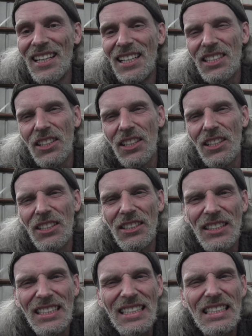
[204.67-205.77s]

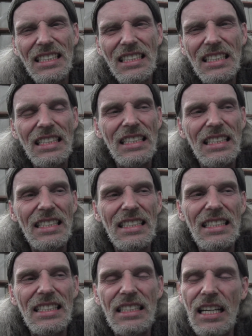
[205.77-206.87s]
So
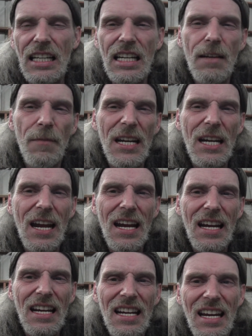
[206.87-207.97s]
the
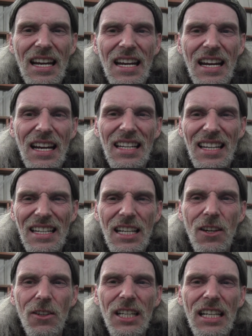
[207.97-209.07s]
EPA and the
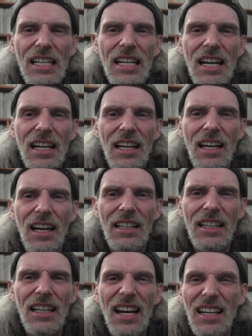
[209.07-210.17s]
DOT kind of got
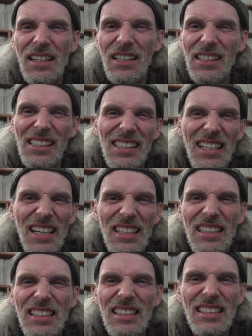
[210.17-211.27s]
together, and
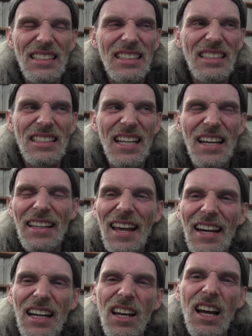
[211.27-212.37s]
they
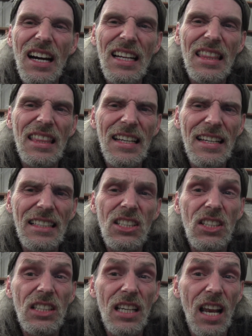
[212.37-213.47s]
let a lot of things
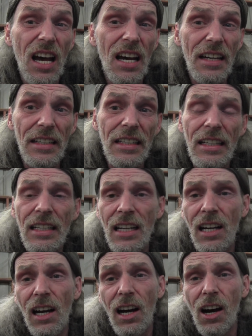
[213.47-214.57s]
slide
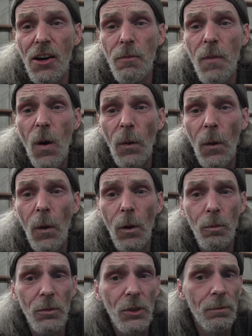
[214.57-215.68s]
on the
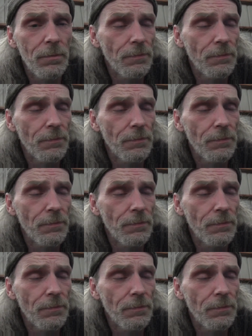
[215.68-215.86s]
motorhomes.